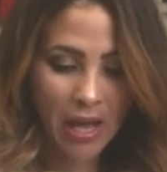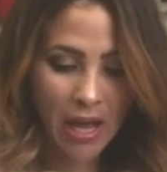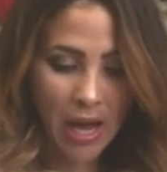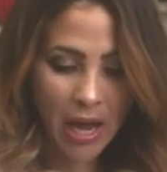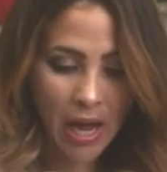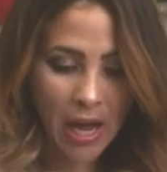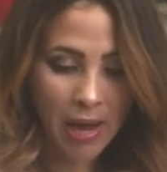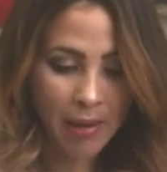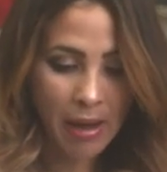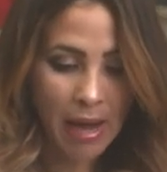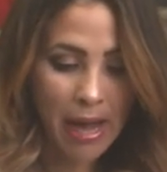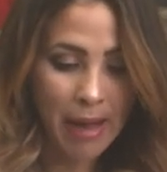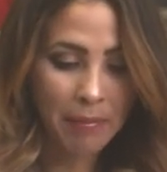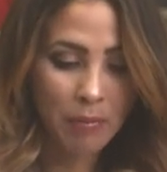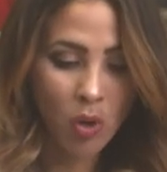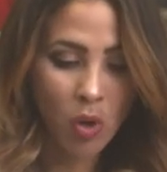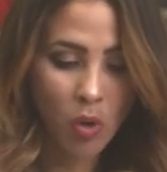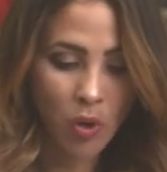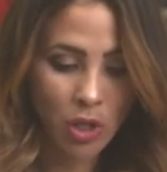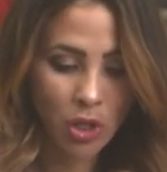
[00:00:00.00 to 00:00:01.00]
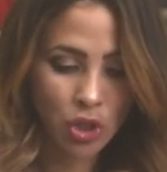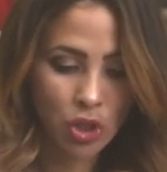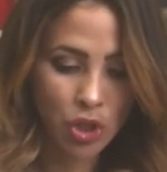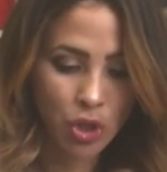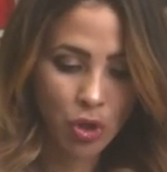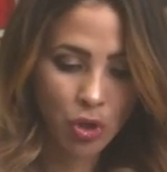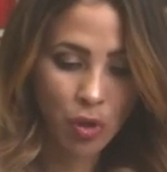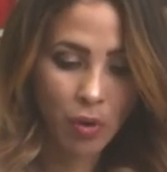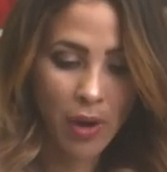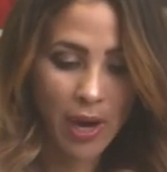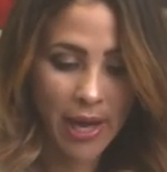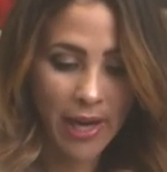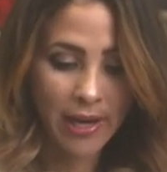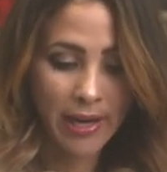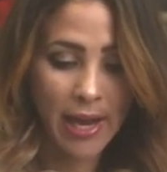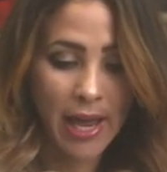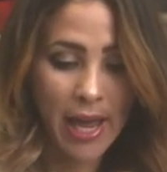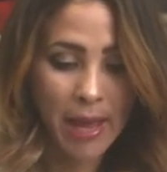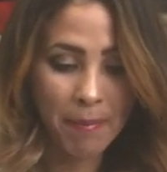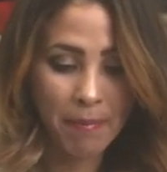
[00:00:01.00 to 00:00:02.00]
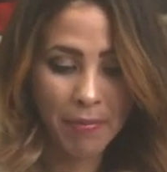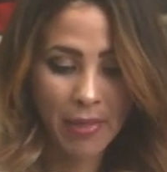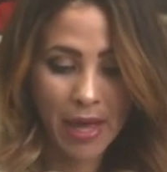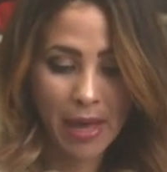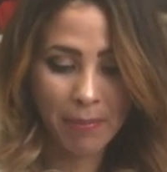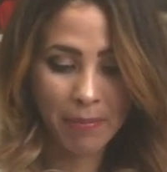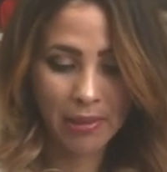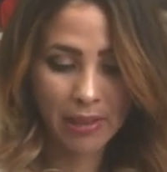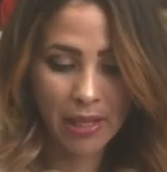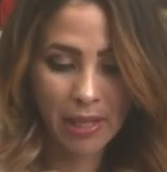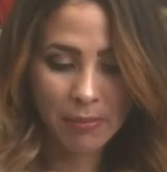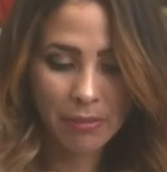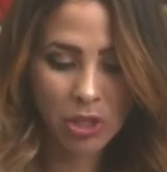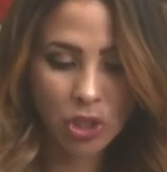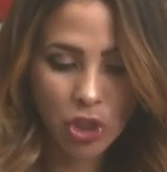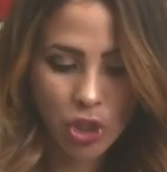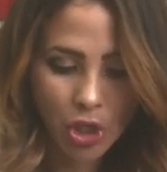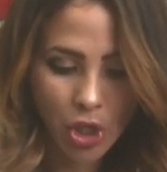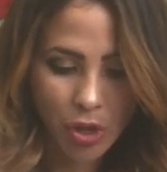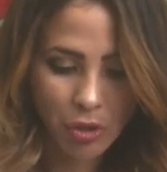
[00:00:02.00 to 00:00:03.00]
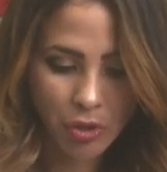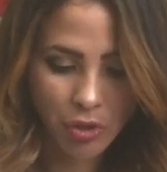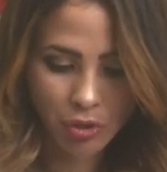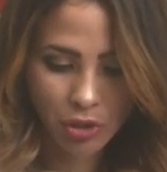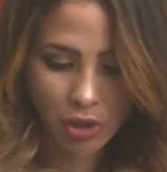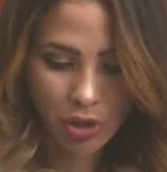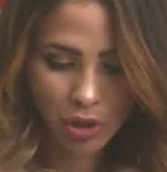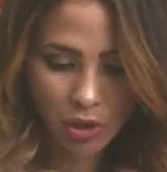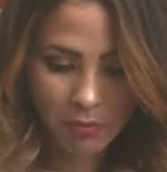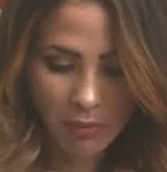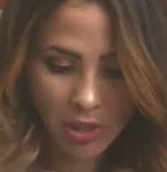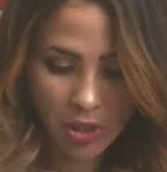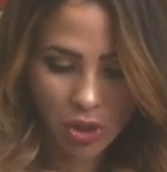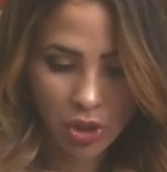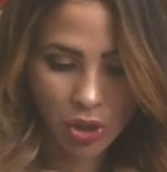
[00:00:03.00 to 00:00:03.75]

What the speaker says: I'm going to go ahead and hem that, but let me show you just to make